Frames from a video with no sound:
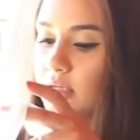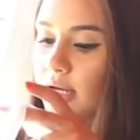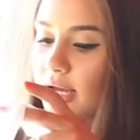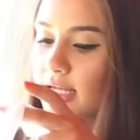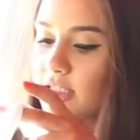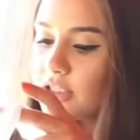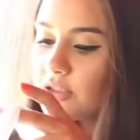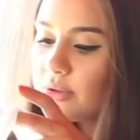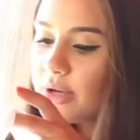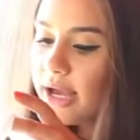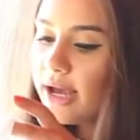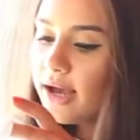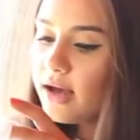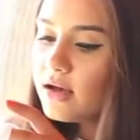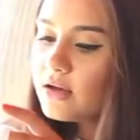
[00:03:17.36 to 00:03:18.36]
I do
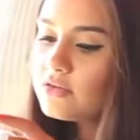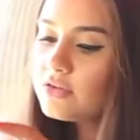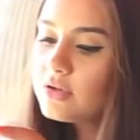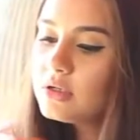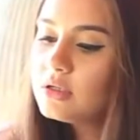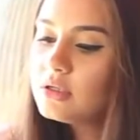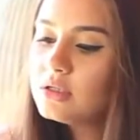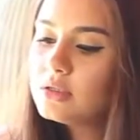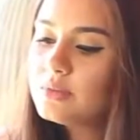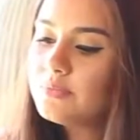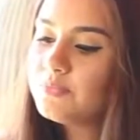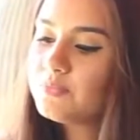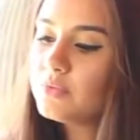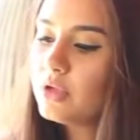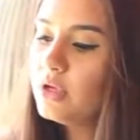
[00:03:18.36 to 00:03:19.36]
have
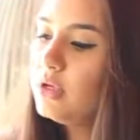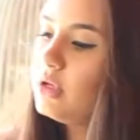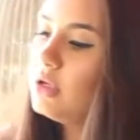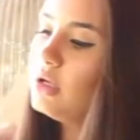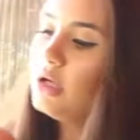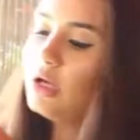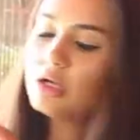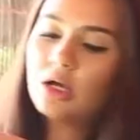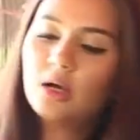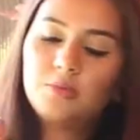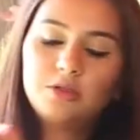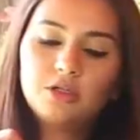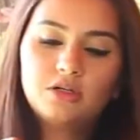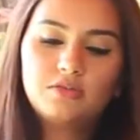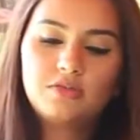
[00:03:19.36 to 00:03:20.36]
a
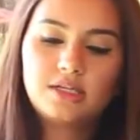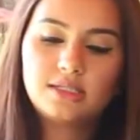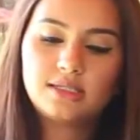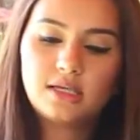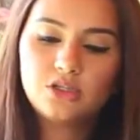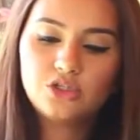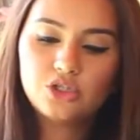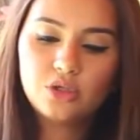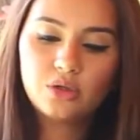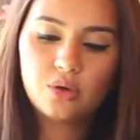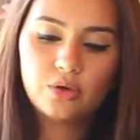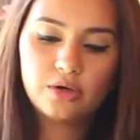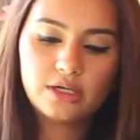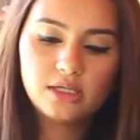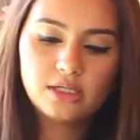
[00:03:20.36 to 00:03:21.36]
couple of essential
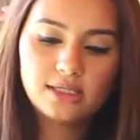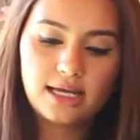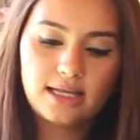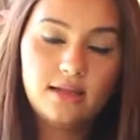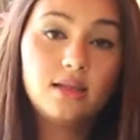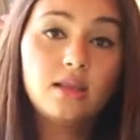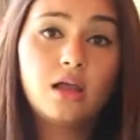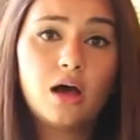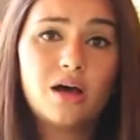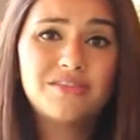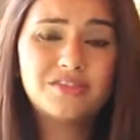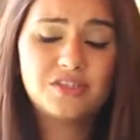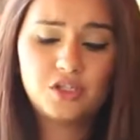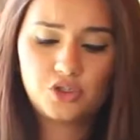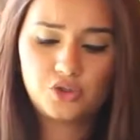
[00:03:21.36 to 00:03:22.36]
oils. I love
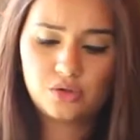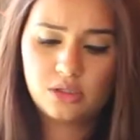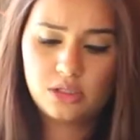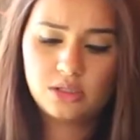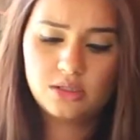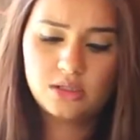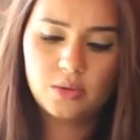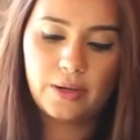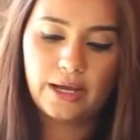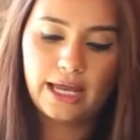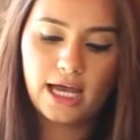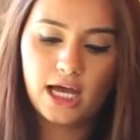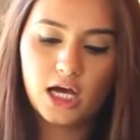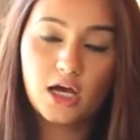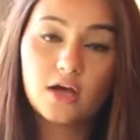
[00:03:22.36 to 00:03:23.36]
citrus, so I
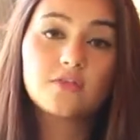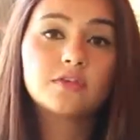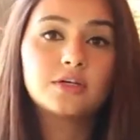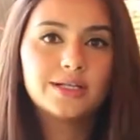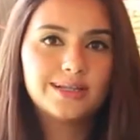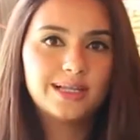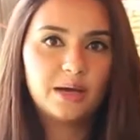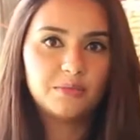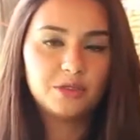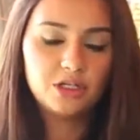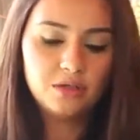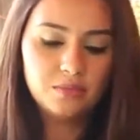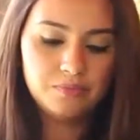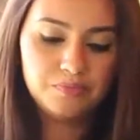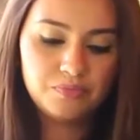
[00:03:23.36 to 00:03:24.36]
have
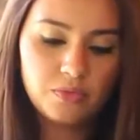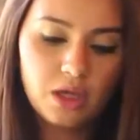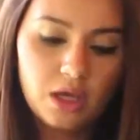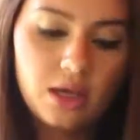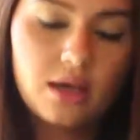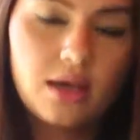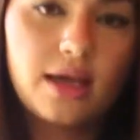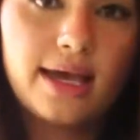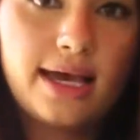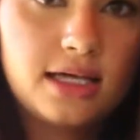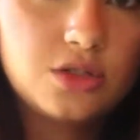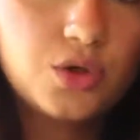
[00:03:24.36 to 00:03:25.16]
lemon and